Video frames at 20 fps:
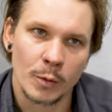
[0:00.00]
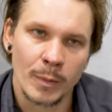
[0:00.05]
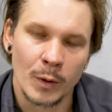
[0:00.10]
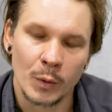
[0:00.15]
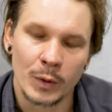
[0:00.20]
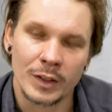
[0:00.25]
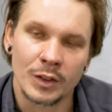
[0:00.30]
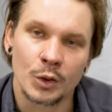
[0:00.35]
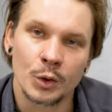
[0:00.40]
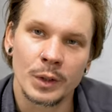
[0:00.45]
but
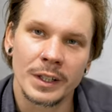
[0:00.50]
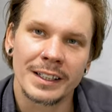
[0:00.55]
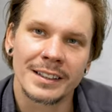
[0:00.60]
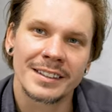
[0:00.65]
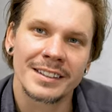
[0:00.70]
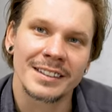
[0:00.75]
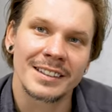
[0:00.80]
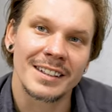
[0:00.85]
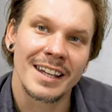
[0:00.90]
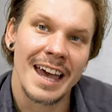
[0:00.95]
we do need
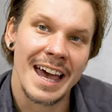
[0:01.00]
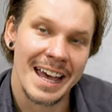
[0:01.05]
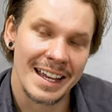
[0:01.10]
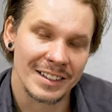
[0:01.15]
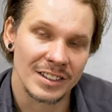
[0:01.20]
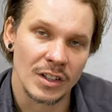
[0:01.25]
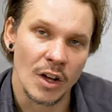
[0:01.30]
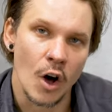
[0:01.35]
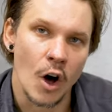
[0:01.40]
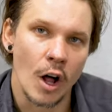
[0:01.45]
to
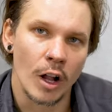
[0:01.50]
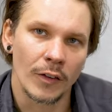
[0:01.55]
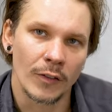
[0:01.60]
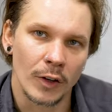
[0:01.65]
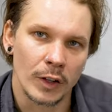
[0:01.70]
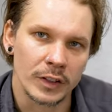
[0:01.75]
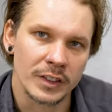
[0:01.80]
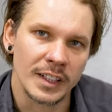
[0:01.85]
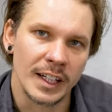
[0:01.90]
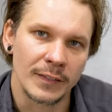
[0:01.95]
test all of
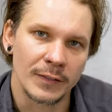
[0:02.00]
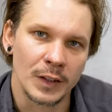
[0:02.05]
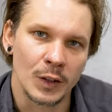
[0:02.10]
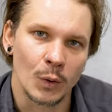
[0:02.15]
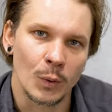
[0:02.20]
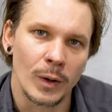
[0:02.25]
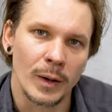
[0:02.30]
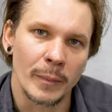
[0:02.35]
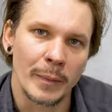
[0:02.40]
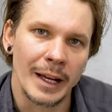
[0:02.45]
our safety
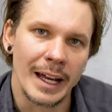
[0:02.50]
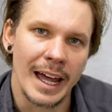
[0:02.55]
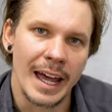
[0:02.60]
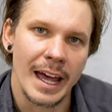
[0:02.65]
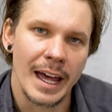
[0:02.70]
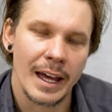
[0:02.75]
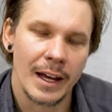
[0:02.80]
equipment